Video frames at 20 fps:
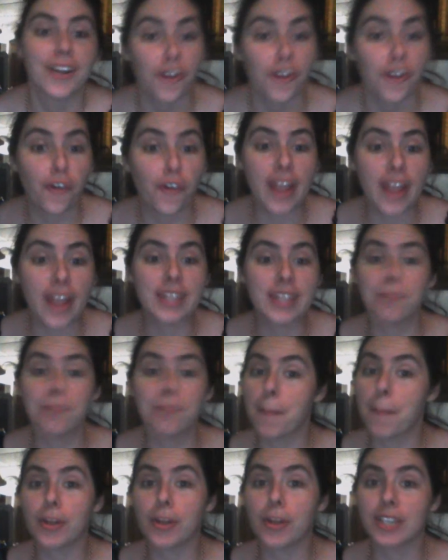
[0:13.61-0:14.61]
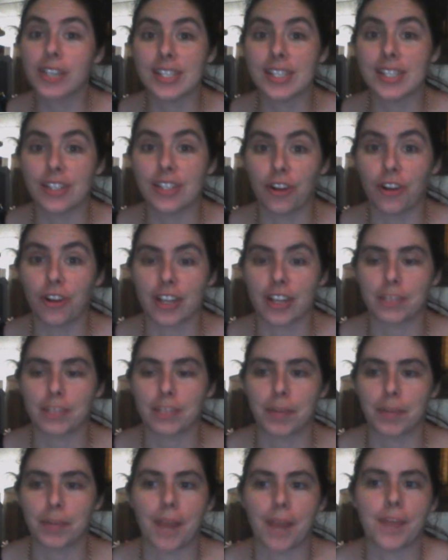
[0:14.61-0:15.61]
Granted, my birthday's in August,
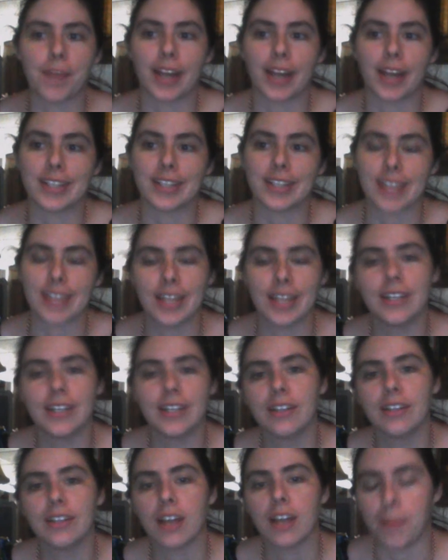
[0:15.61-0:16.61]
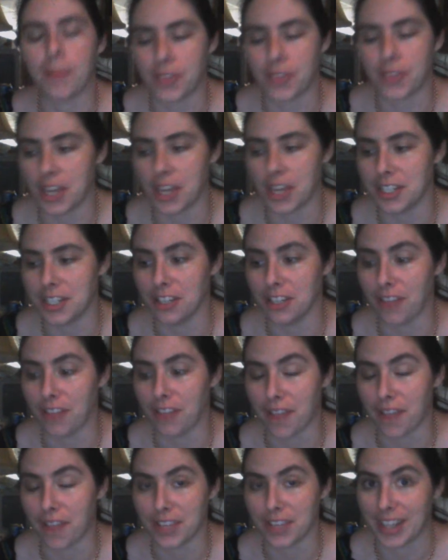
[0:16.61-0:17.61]
but I'm not excited about the idea of
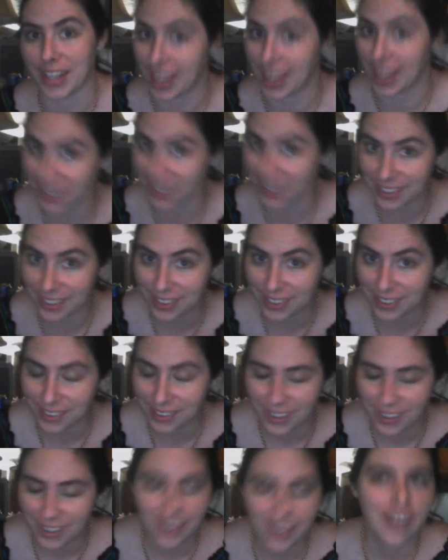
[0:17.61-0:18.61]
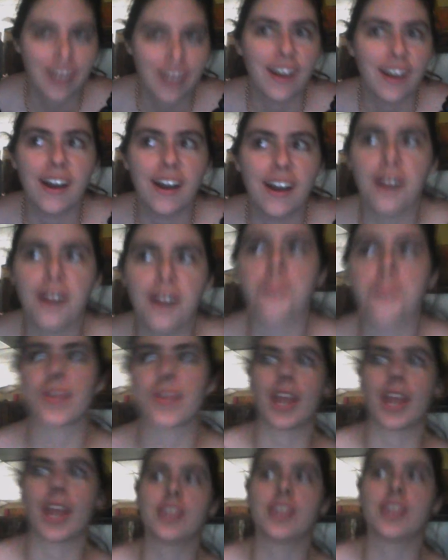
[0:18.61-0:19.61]
having it end. Um,
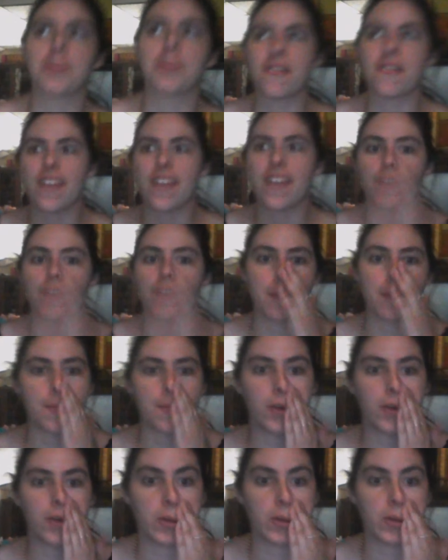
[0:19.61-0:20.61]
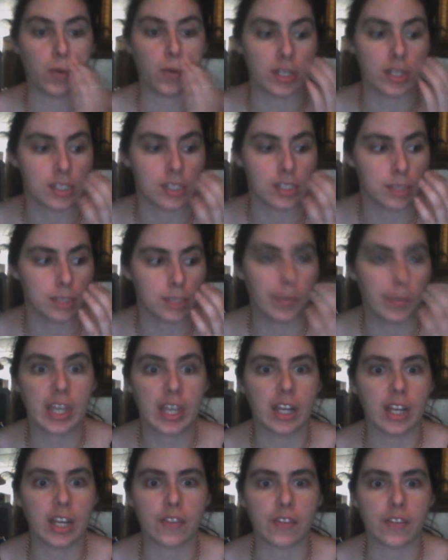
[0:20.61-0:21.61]
I think my favorite memory was
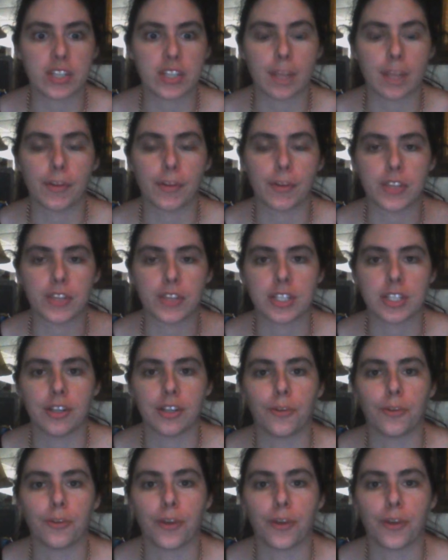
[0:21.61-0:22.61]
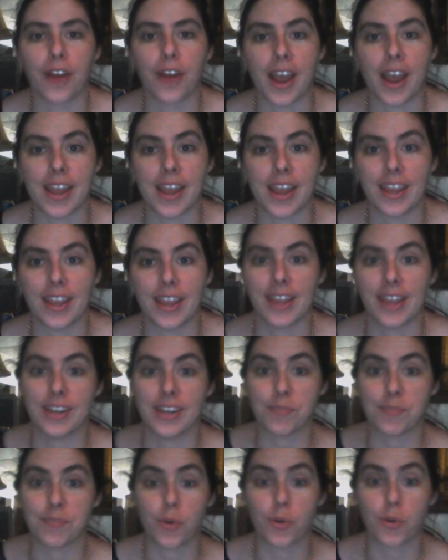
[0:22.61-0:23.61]
beginning of the summer this year where I ended
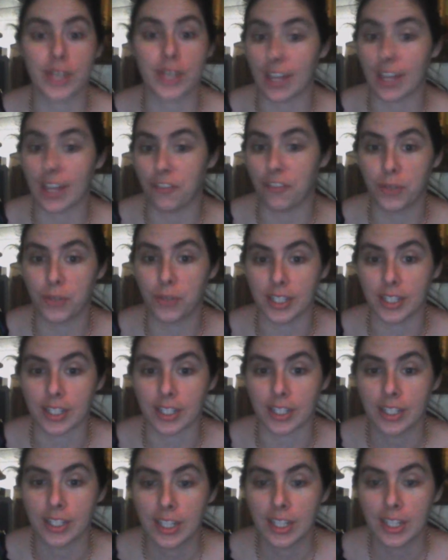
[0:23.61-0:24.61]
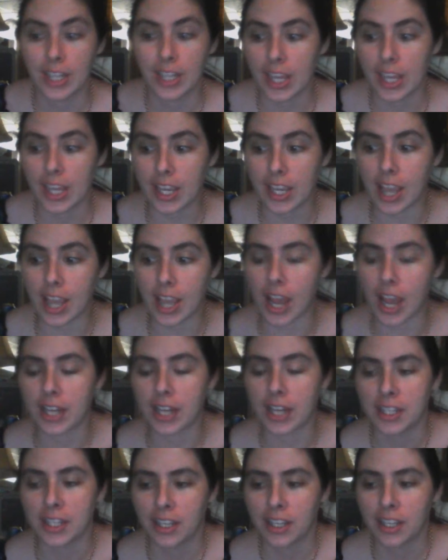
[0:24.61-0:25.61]
up going to California and got
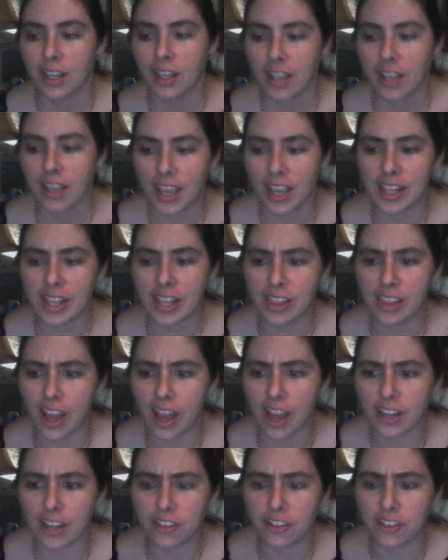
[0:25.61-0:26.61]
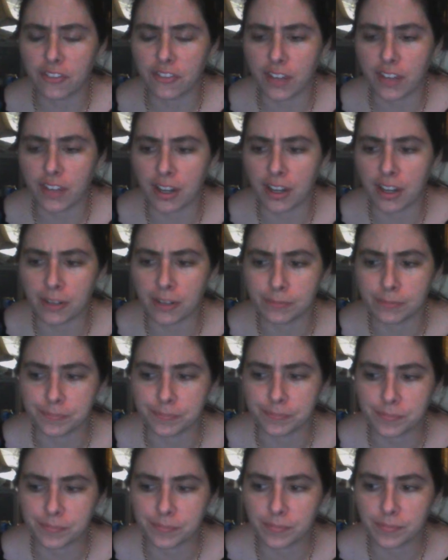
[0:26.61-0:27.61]
a lot of, um,